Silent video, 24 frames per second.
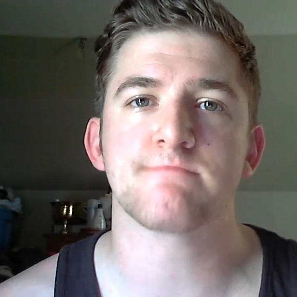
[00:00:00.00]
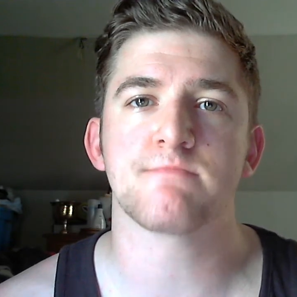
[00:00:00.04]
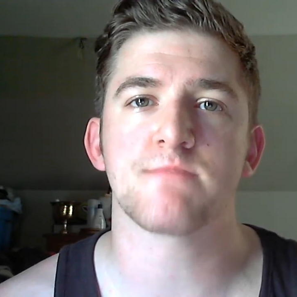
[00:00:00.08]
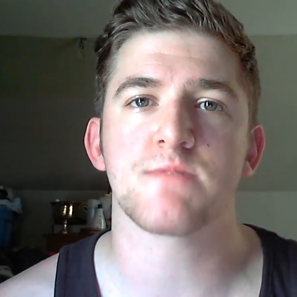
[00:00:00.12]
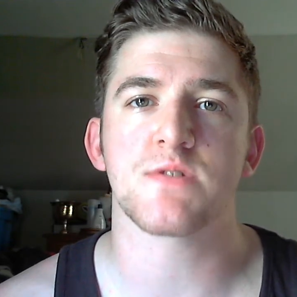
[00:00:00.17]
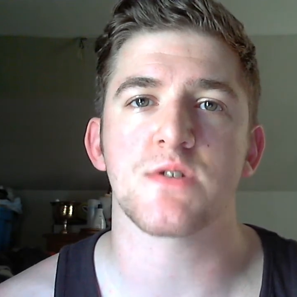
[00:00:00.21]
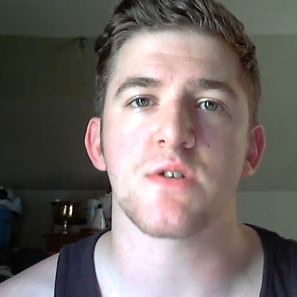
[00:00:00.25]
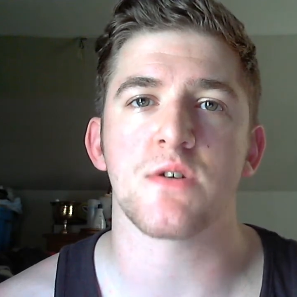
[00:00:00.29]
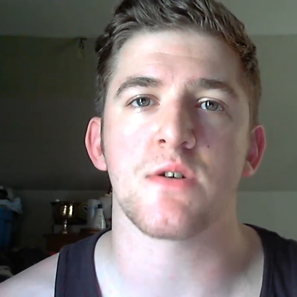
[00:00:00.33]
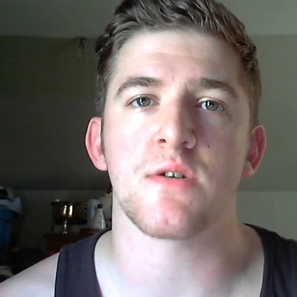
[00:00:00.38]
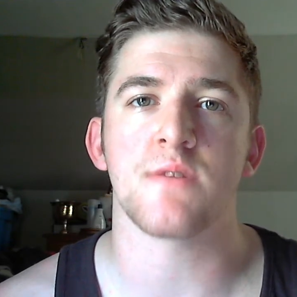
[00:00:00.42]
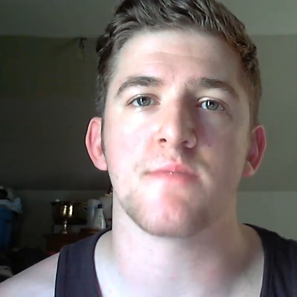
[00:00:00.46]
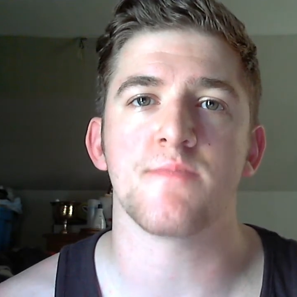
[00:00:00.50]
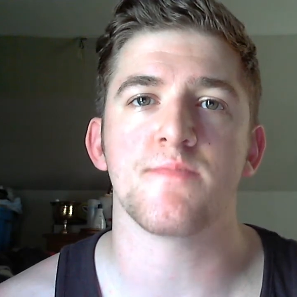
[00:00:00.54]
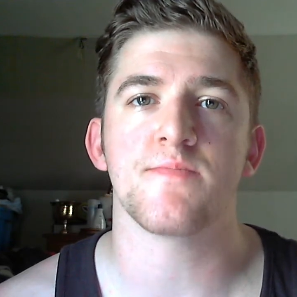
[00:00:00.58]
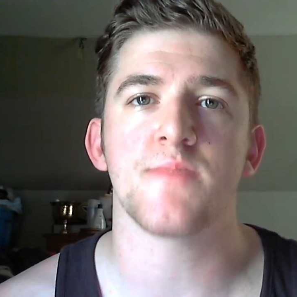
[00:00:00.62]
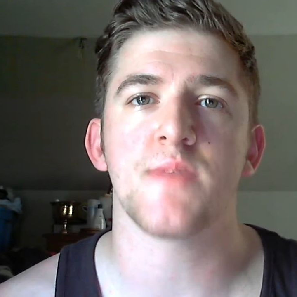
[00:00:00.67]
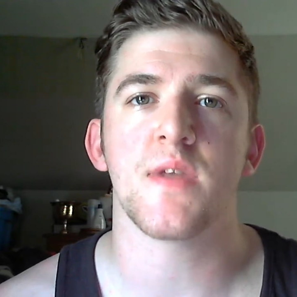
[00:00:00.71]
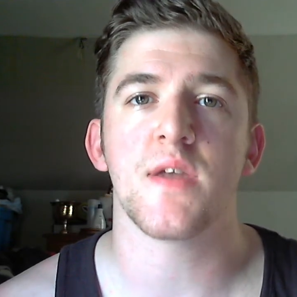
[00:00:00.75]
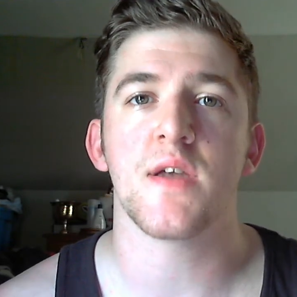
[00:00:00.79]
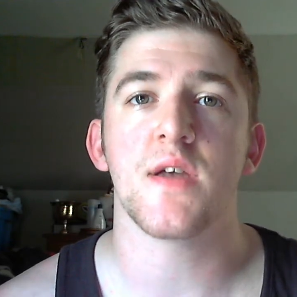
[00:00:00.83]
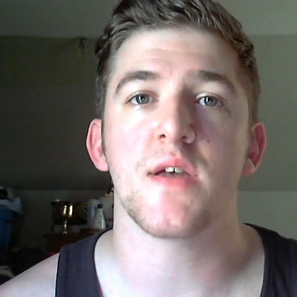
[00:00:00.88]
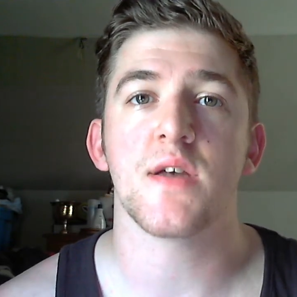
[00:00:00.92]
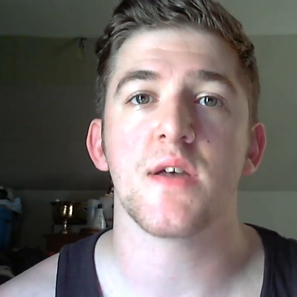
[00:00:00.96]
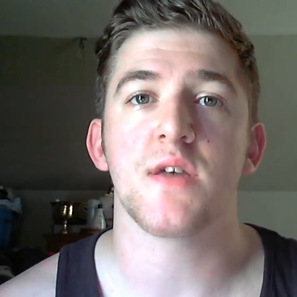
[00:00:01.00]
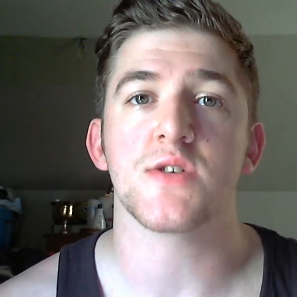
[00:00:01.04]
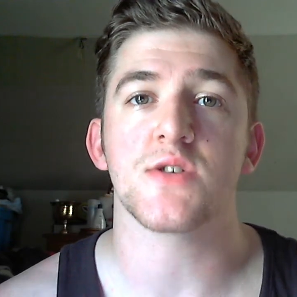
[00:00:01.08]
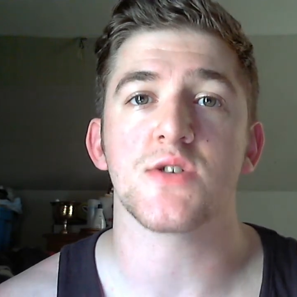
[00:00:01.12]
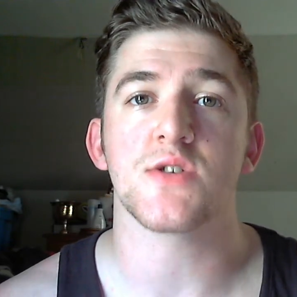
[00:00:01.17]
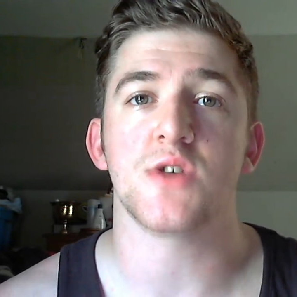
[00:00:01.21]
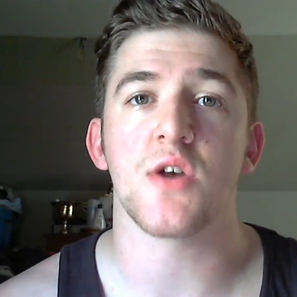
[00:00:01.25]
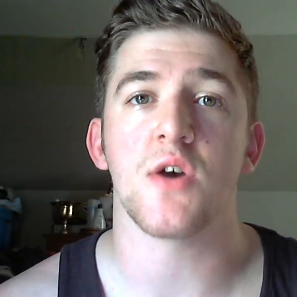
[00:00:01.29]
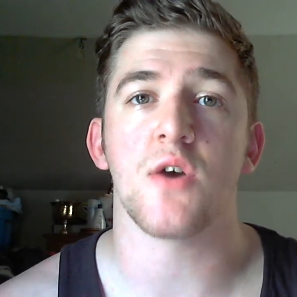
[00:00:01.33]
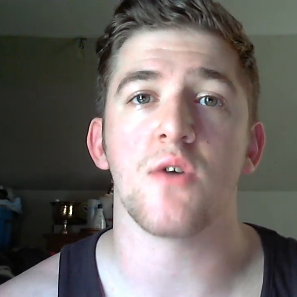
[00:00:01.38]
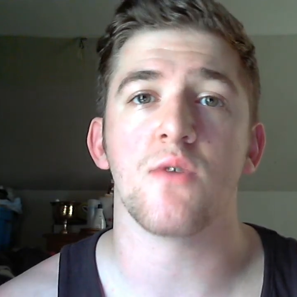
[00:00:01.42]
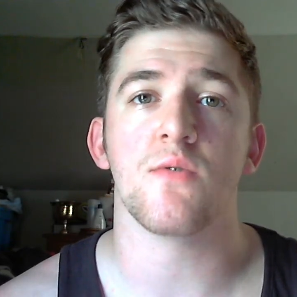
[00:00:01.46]
Sorry.
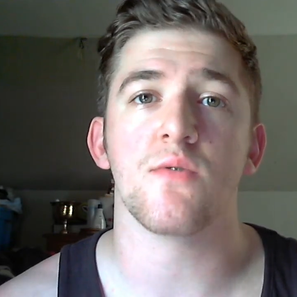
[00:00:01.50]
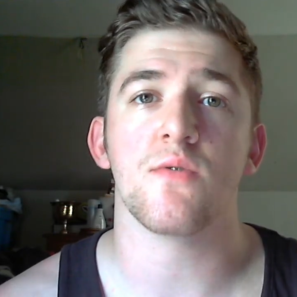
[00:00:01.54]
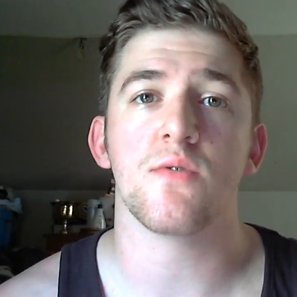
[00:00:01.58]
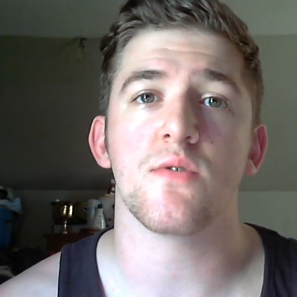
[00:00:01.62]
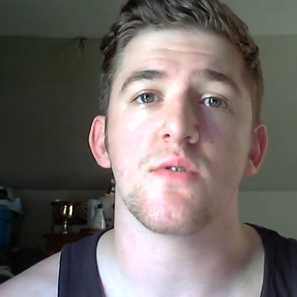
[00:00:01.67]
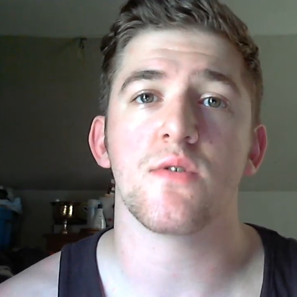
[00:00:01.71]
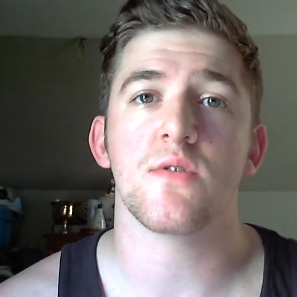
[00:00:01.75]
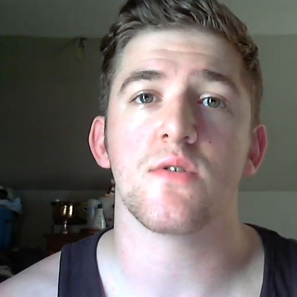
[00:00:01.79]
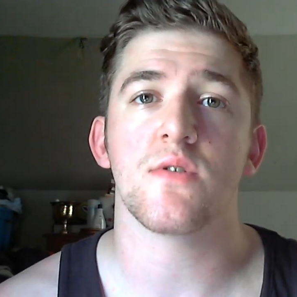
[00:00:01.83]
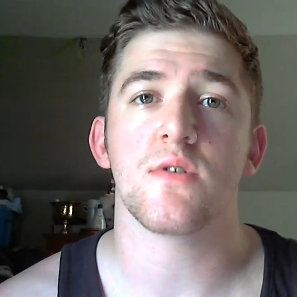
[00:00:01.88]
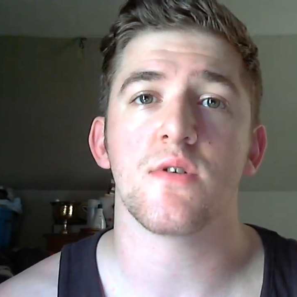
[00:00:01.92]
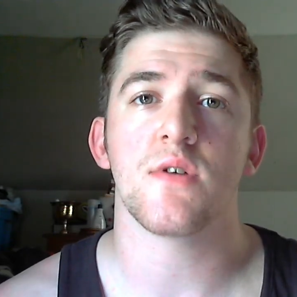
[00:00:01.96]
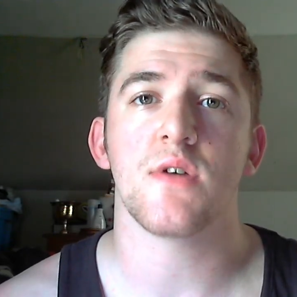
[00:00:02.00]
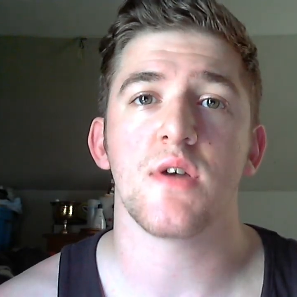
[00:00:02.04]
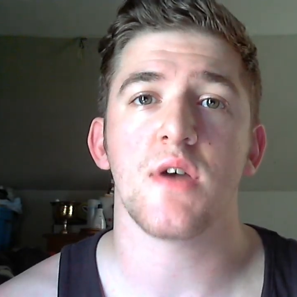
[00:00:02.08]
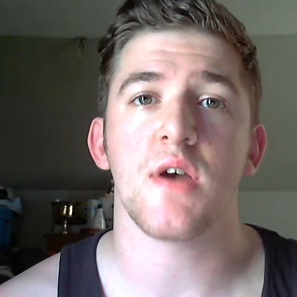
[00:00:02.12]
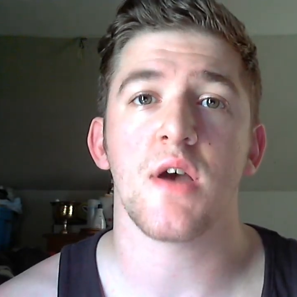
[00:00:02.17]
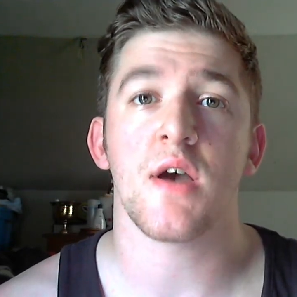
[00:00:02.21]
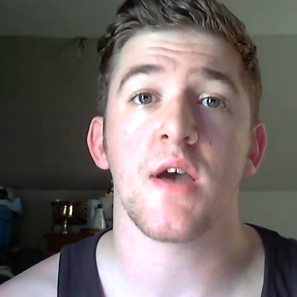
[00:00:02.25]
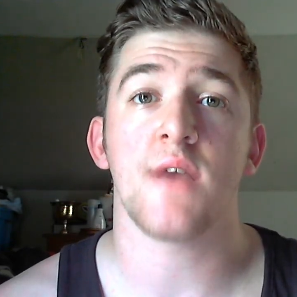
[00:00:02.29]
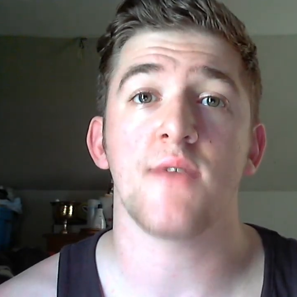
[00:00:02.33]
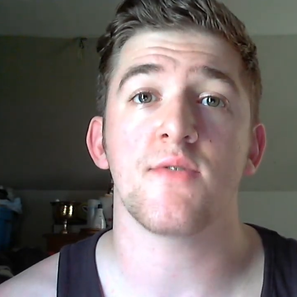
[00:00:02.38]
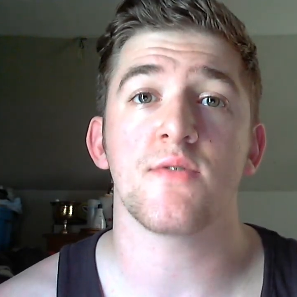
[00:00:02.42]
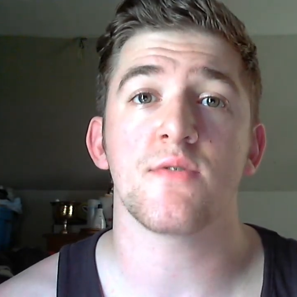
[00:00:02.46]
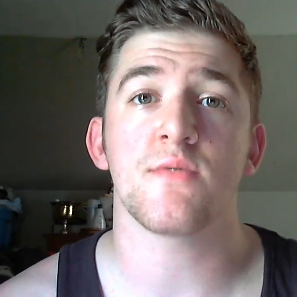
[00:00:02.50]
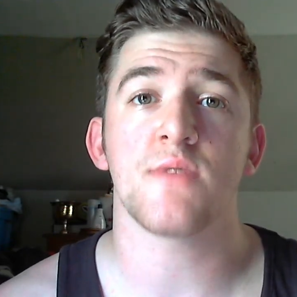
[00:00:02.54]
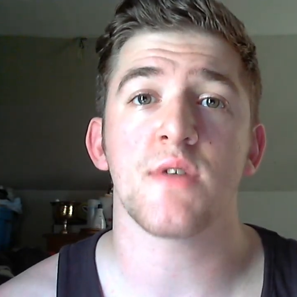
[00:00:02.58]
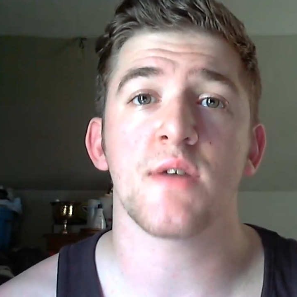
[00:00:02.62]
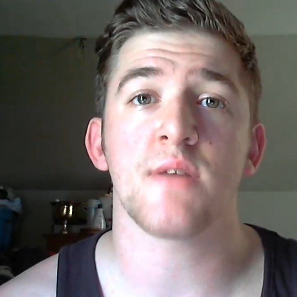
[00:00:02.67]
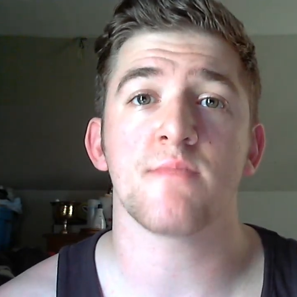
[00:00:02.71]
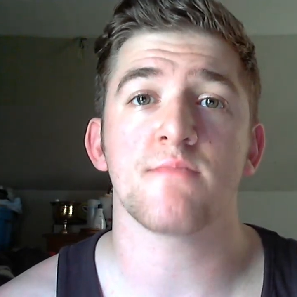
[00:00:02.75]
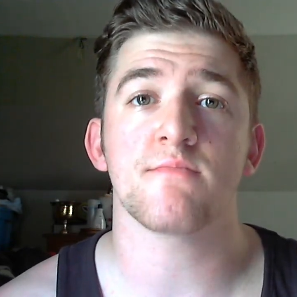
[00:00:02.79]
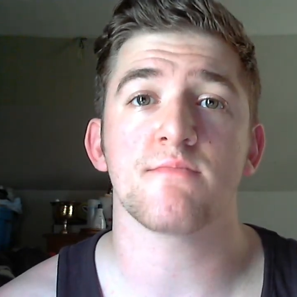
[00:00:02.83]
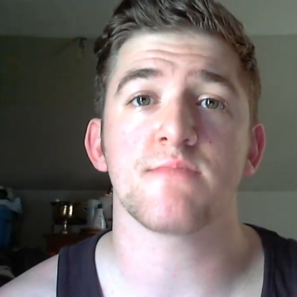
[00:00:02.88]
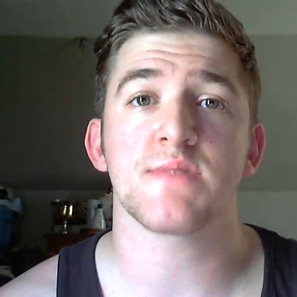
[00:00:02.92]
So, I'll have a new one up